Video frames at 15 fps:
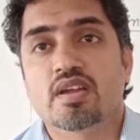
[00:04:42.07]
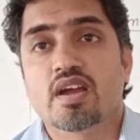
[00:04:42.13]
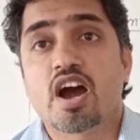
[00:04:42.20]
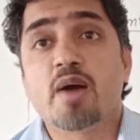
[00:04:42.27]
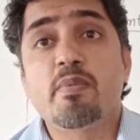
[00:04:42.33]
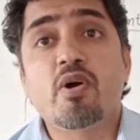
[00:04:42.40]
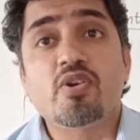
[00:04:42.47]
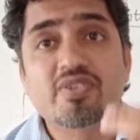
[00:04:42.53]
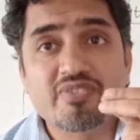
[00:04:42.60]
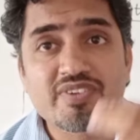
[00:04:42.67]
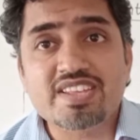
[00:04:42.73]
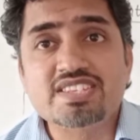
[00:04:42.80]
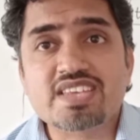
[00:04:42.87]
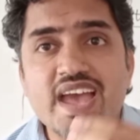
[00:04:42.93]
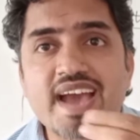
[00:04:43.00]
About
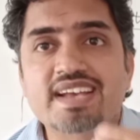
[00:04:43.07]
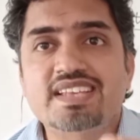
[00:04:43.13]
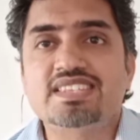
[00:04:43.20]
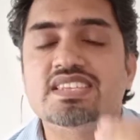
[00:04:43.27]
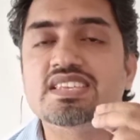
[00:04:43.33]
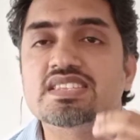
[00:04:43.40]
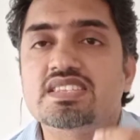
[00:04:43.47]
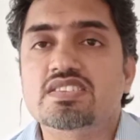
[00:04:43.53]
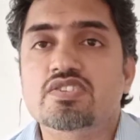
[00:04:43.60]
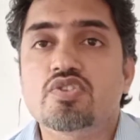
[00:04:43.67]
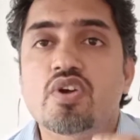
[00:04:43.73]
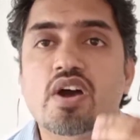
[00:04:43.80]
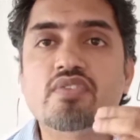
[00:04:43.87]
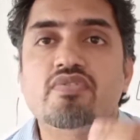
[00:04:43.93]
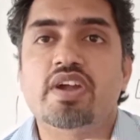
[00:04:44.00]
which axis you
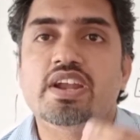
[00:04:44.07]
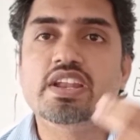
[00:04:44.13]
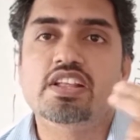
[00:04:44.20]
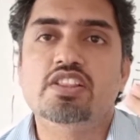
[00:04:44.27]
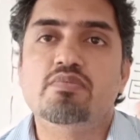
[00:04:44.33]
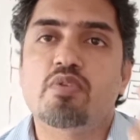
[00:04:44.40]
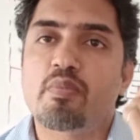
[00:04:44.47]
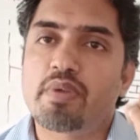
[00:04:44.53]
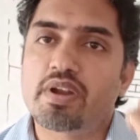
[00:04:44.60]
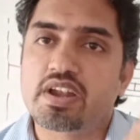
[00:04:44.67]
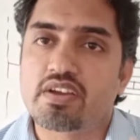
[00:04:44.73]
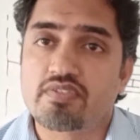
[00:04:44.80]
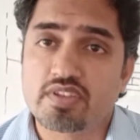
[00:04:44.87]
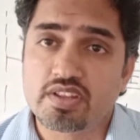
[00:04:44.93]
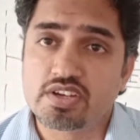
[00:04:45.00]
are finding the moment
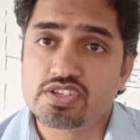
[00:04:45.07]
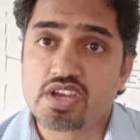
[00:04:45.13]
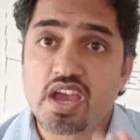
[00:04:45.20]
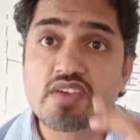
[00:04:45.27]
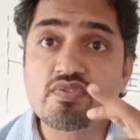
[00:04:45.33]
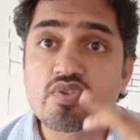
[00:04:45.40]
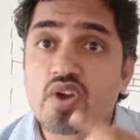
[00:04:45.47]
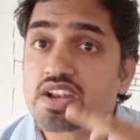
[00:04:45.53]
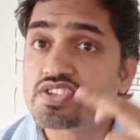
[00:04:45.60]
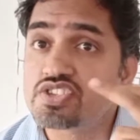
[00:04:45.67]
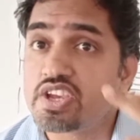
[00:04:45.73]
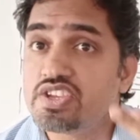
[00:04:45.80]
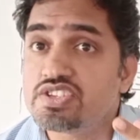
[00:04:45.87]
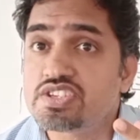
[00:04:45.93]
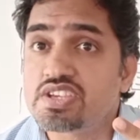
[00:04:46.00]
of inertia? If you are
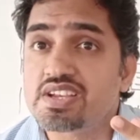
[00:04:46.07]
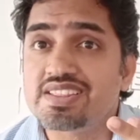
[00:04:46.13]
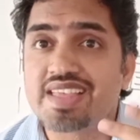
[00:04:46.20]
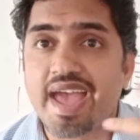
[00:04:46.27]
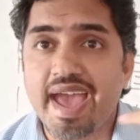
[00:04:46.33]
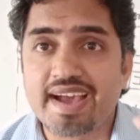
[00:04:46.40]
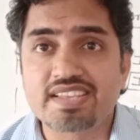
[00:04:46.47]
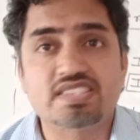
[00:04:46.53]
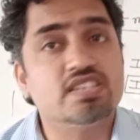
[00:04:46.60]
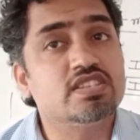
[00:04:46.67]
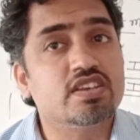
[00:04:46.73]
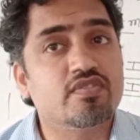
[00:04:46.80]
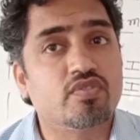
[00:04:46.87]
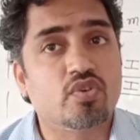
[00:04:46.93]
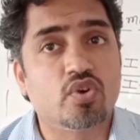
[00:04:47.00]
changing the axis
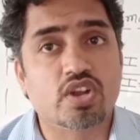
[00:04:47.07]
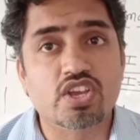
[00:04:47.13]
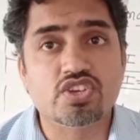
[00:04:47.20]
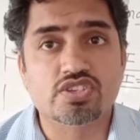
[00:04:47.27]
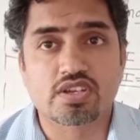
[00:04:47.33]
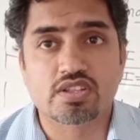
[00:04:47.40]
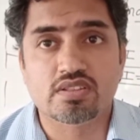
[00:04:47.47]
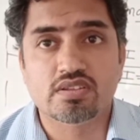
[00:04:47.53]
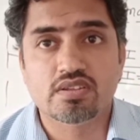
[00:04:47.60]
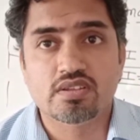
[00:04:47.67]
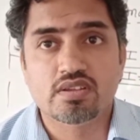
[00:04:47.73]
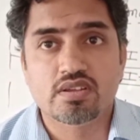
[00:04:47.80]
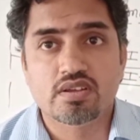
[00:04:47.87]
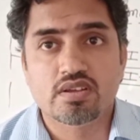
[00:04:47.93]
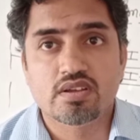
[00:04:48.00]
of rotation,
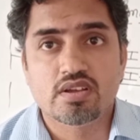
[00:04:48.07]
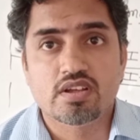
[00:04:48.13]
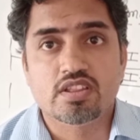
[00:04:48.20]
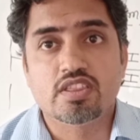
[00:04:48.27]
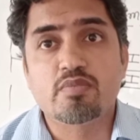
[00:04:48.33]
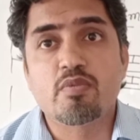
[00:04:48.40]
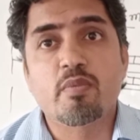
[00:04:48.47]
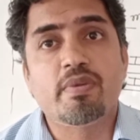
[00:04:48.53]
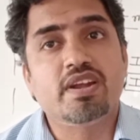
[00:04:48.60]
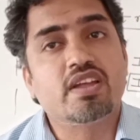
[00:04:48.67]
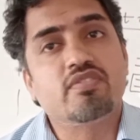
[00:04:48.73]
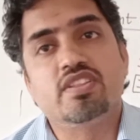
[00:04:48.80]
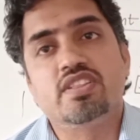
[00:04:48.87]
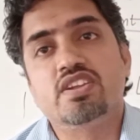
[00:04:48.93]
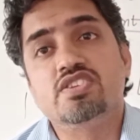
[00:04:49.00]
the moment
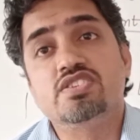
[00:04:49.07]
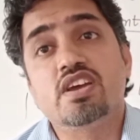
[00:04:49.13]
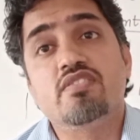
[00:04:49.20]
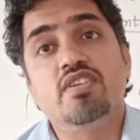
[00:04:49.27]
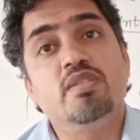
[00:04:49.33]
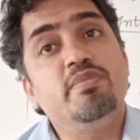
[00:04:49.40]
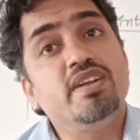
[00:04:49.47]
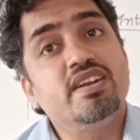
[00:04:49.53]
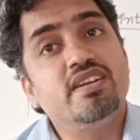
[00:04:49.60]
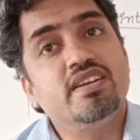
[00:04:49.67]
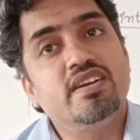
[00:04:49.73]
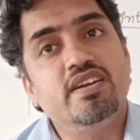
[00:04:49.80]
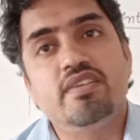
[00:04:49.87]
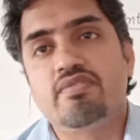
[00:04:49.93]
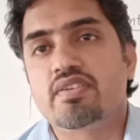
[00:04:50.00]
of inertia will be
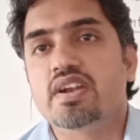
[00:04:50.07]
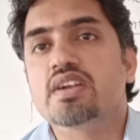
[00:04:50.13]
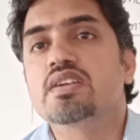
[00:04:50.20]
different.